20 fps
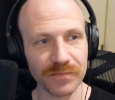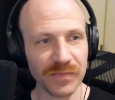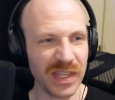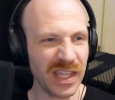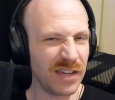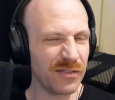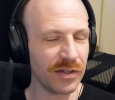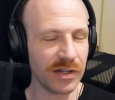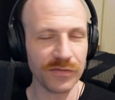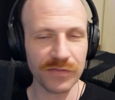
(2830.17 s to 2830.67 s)

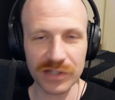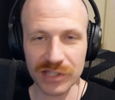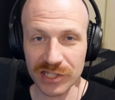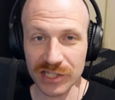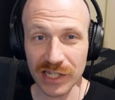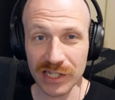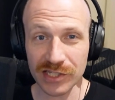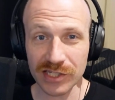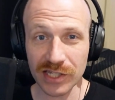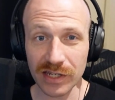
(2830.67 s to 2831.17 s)
even if it's
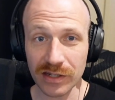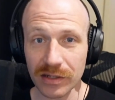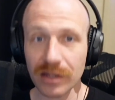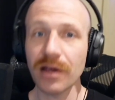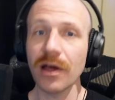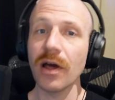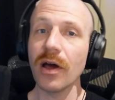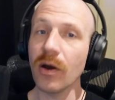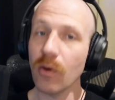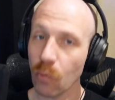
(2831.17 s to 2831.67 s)
decent,
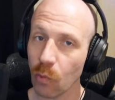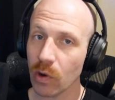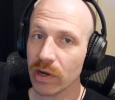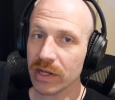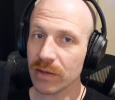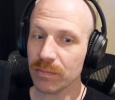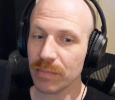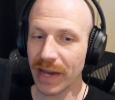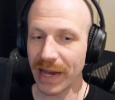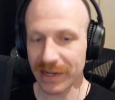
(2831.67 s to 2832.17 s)
what
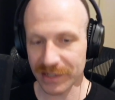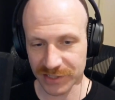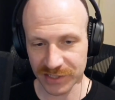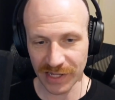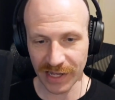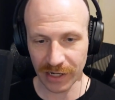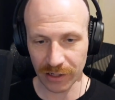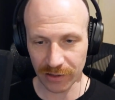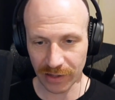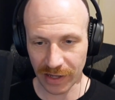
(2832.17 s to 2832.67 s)
impacts
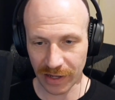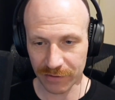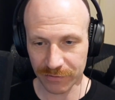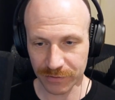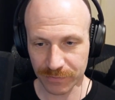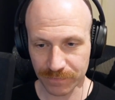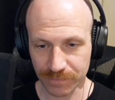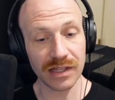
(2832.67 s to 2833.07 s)
that'll have.